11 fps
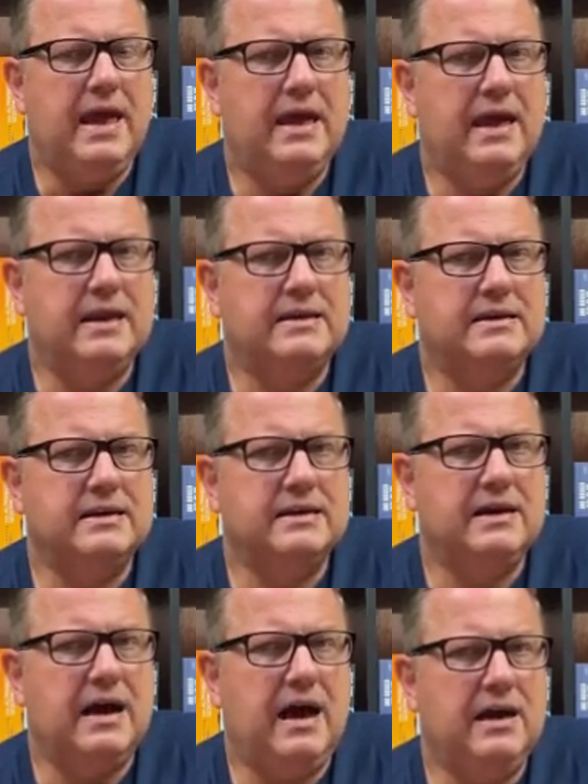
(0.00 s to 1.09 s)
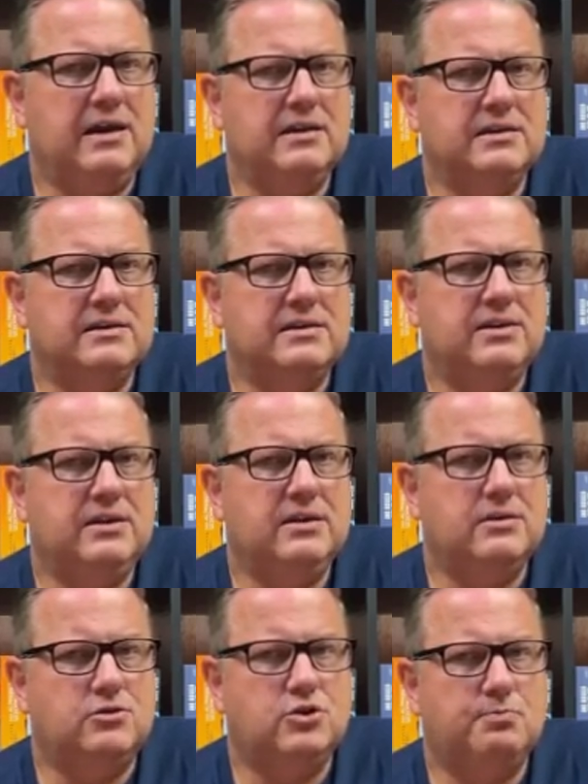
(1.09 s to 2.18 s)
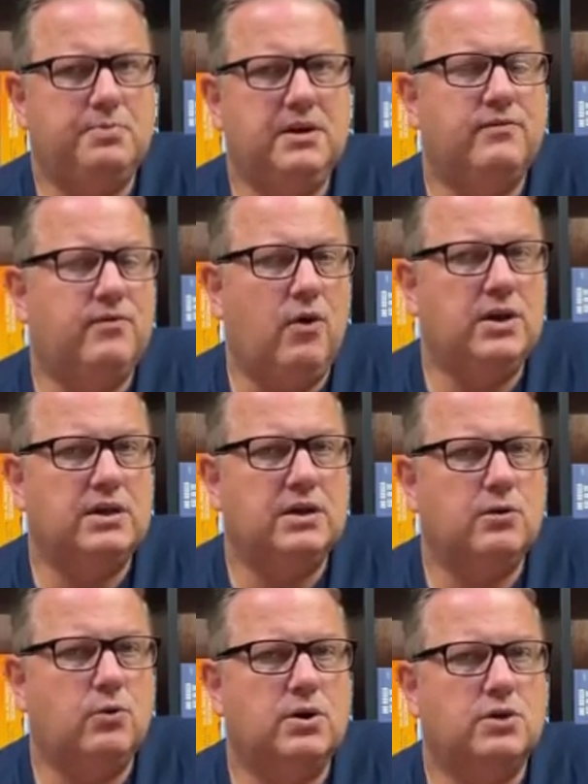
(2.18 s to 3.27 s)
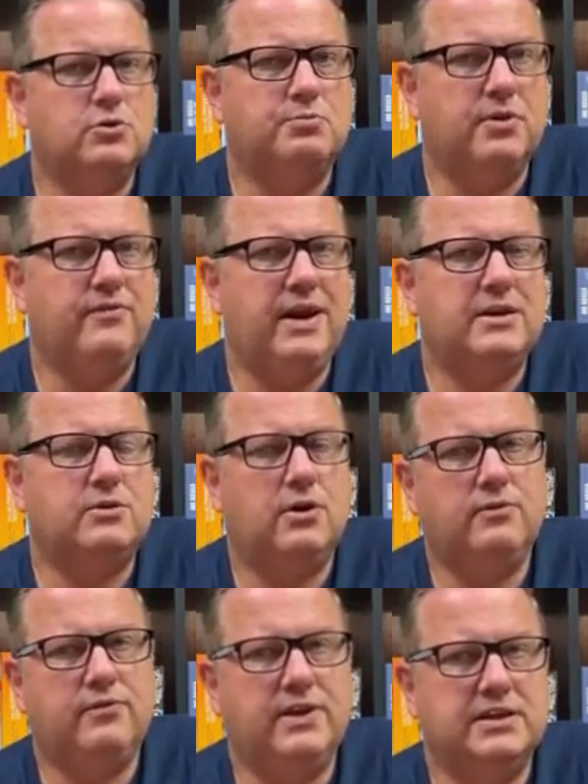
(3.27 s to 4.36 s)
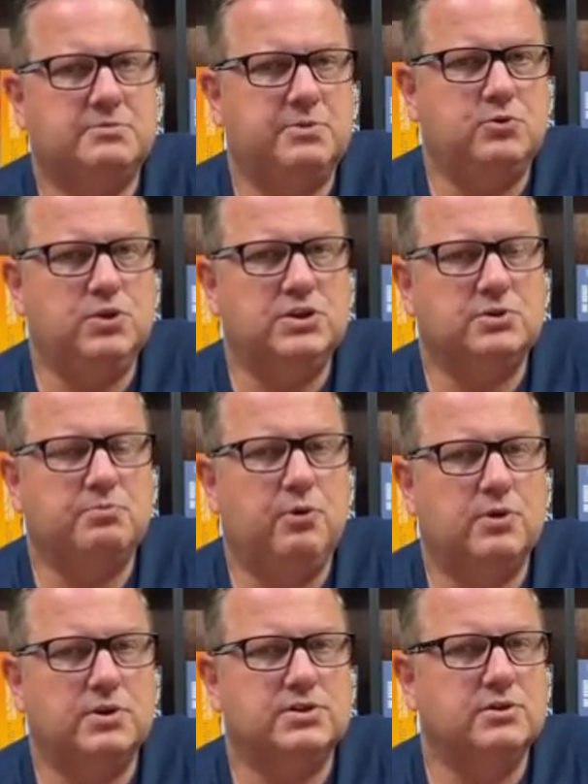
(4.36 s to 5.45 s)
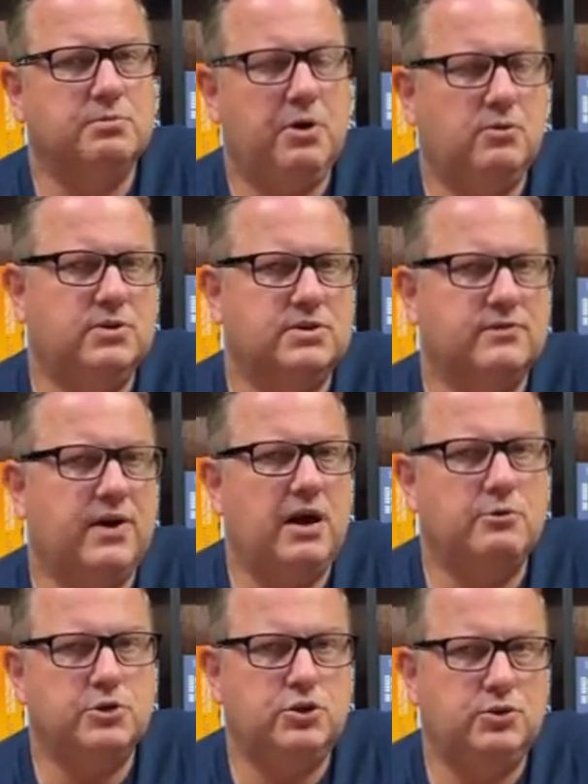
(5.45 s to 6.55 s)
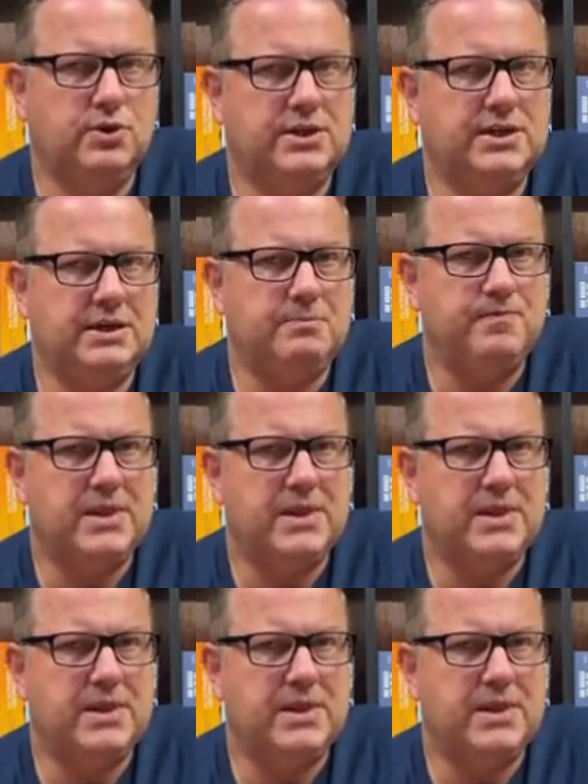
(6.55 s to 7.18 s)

and uh, Ireland the, uh, should be avoided in order to prevent conflicts between supporters and opponents of Irish unity.